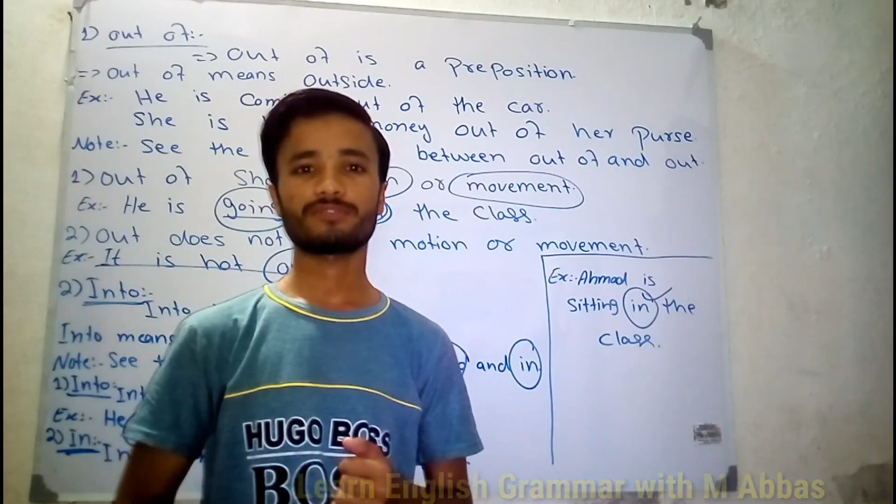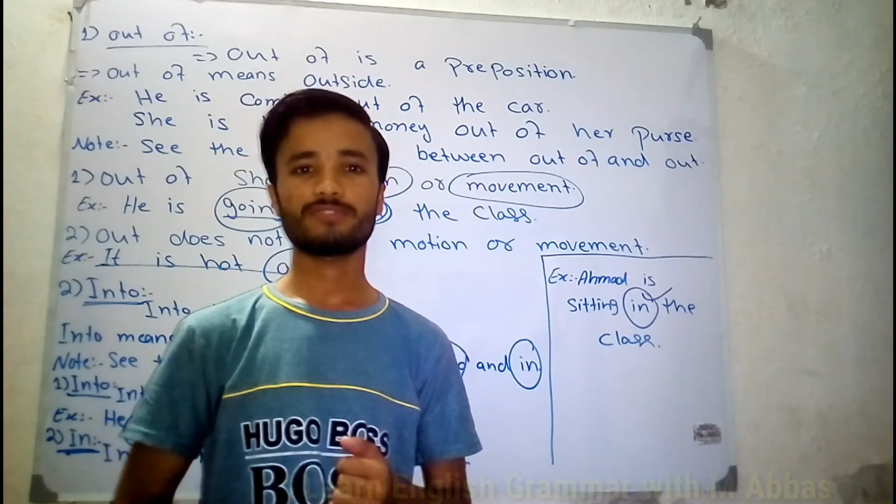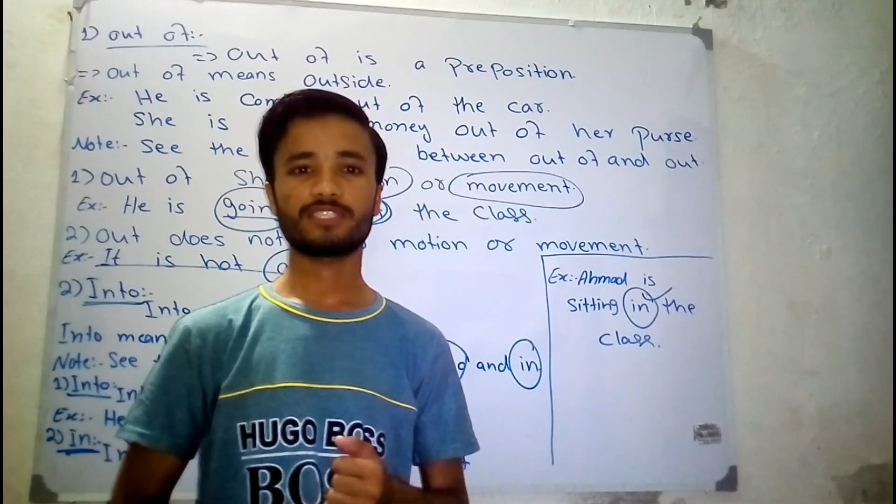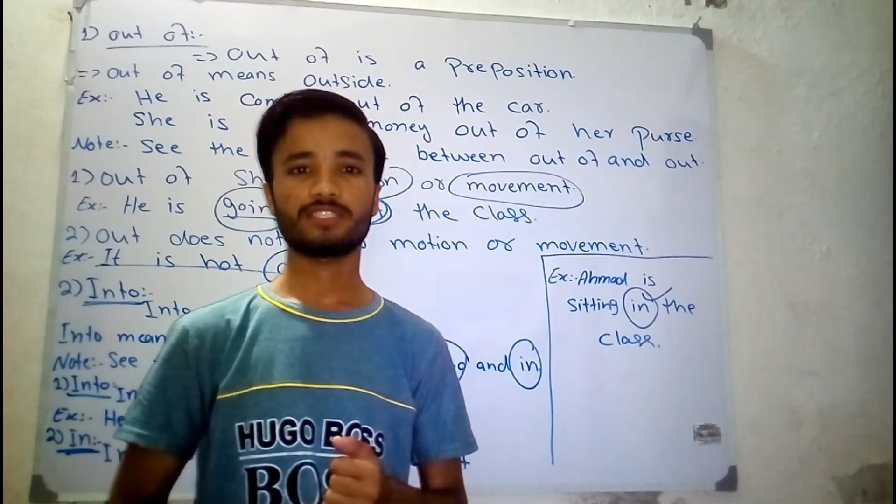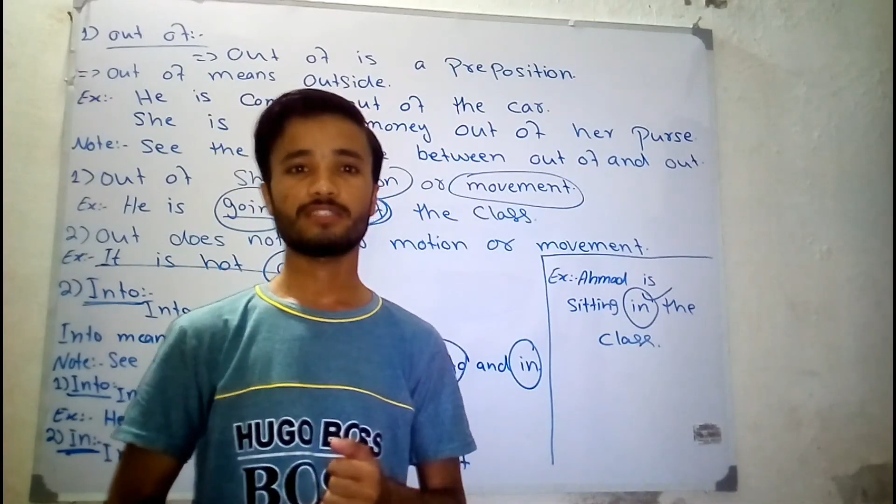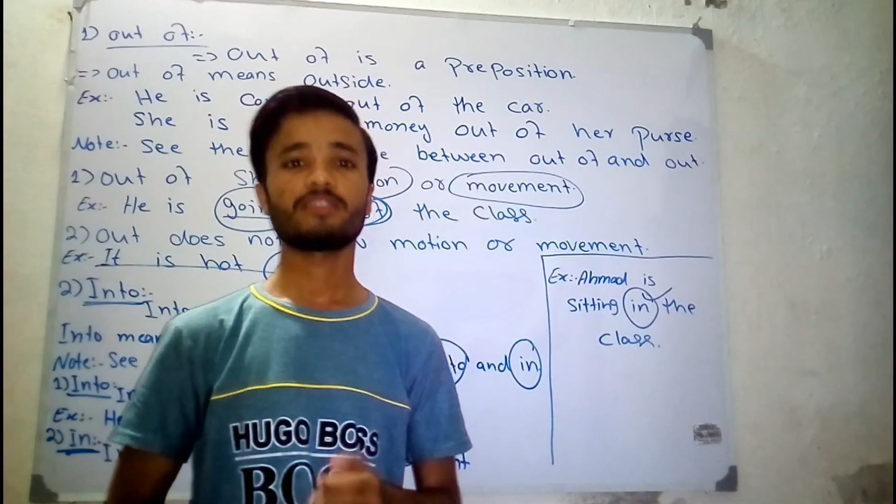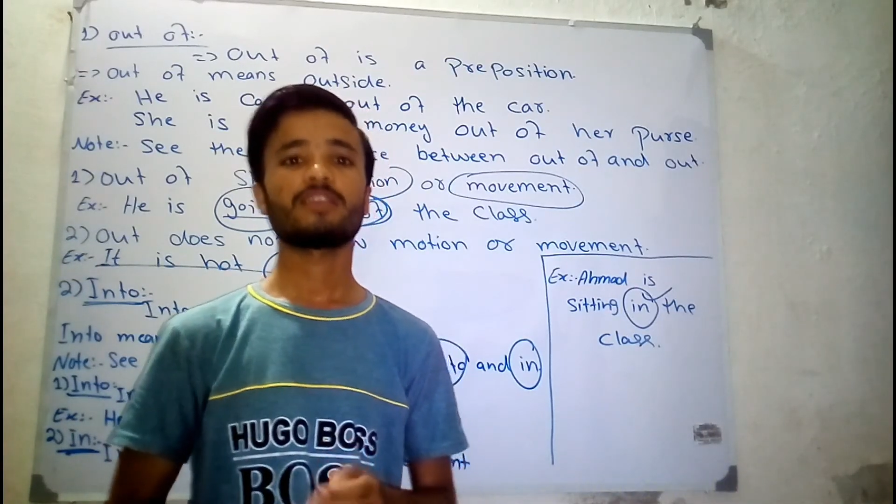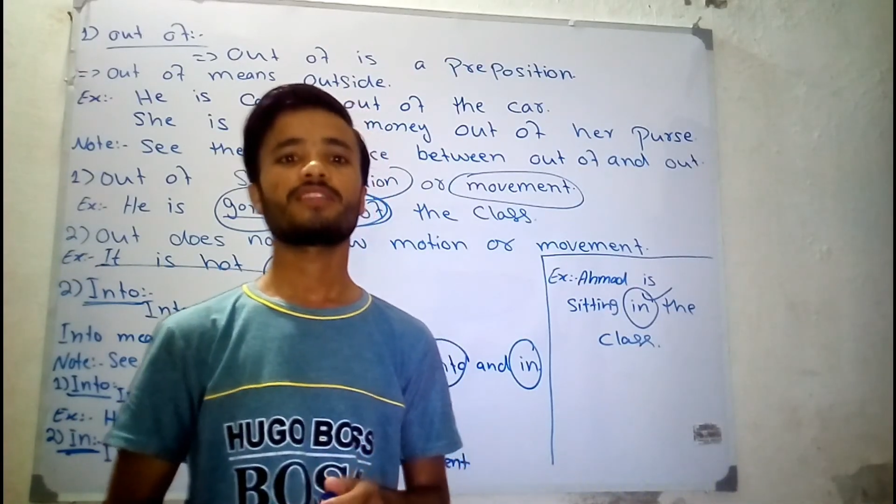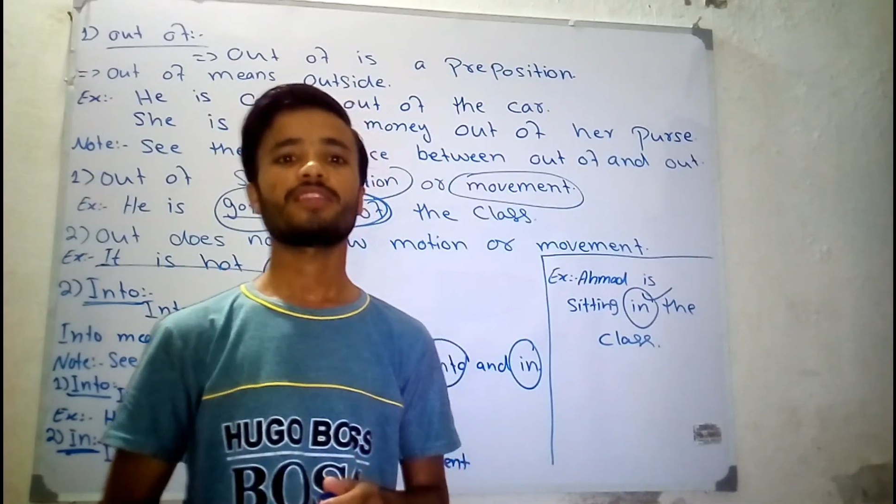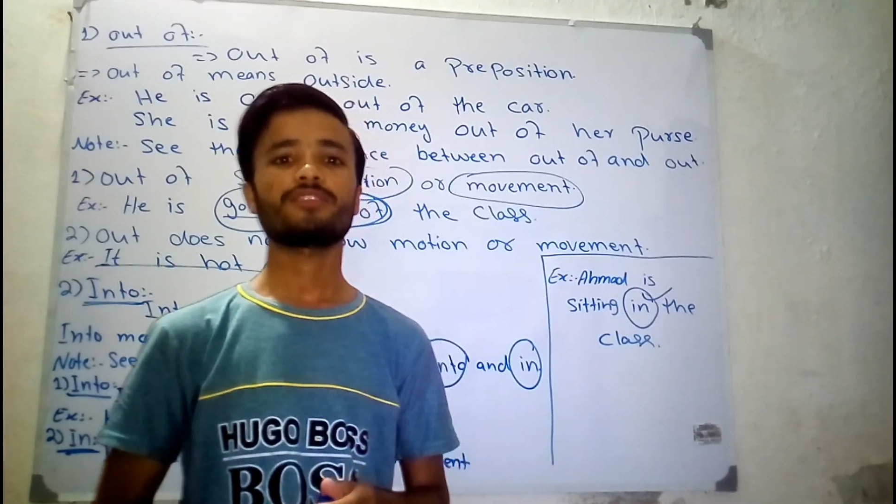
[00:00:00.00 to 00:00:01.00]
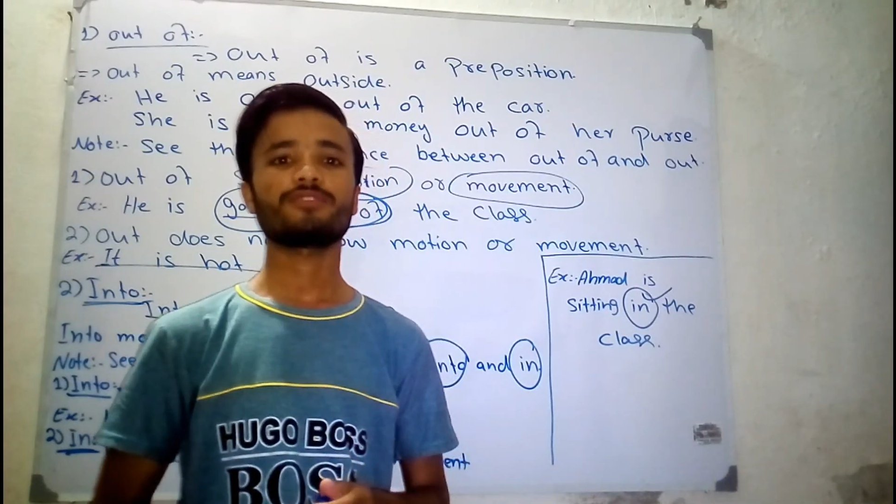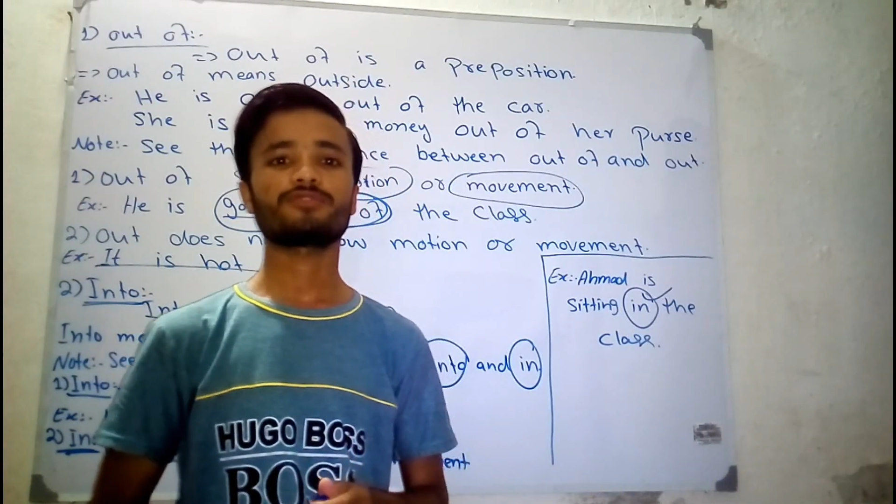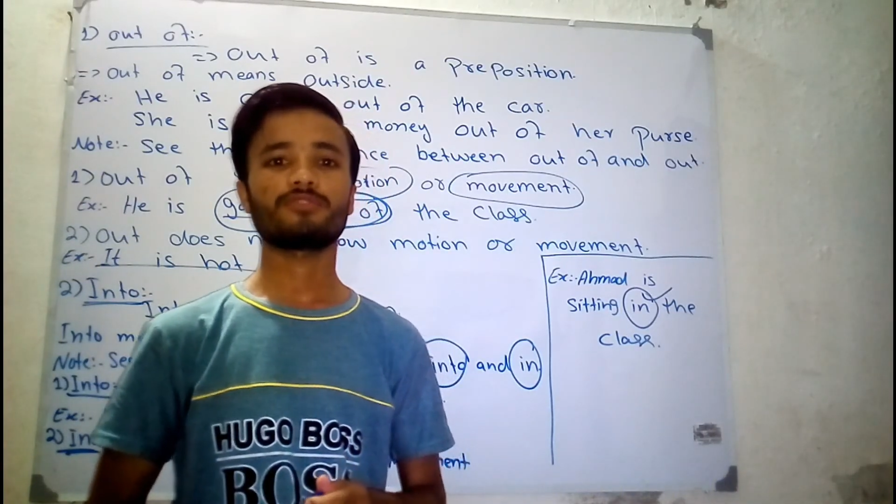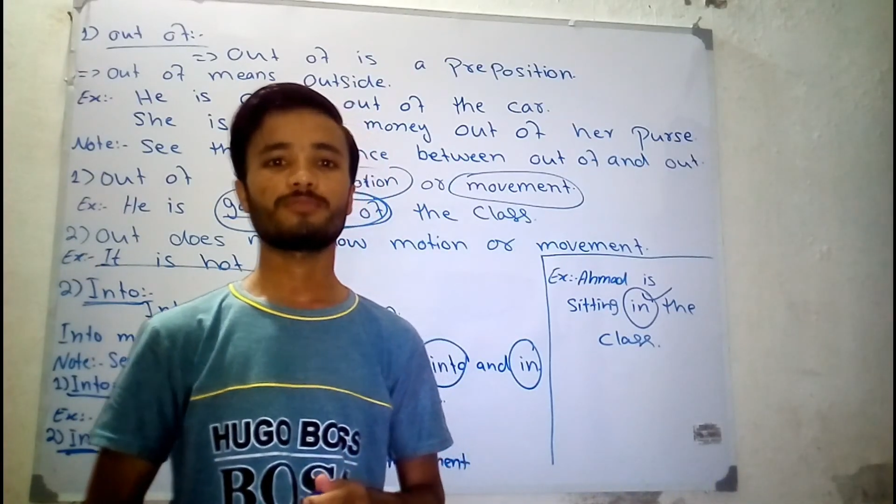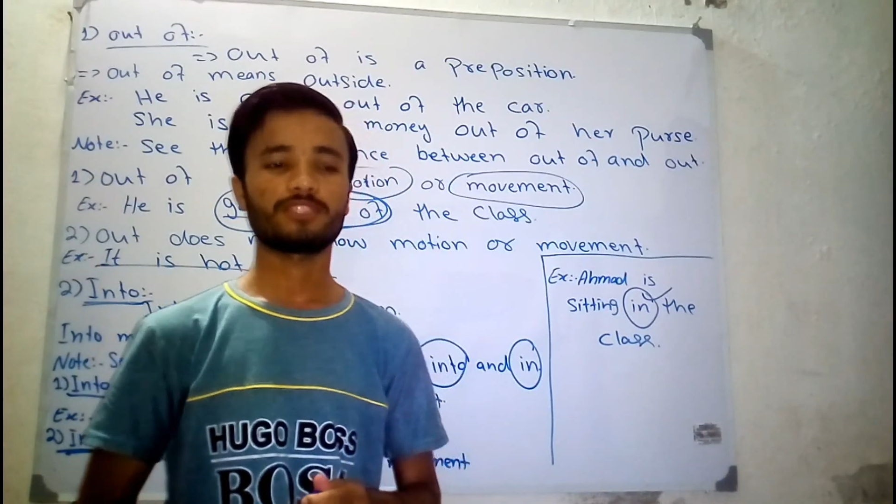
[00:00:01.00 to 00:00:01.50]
question. Thank you so much.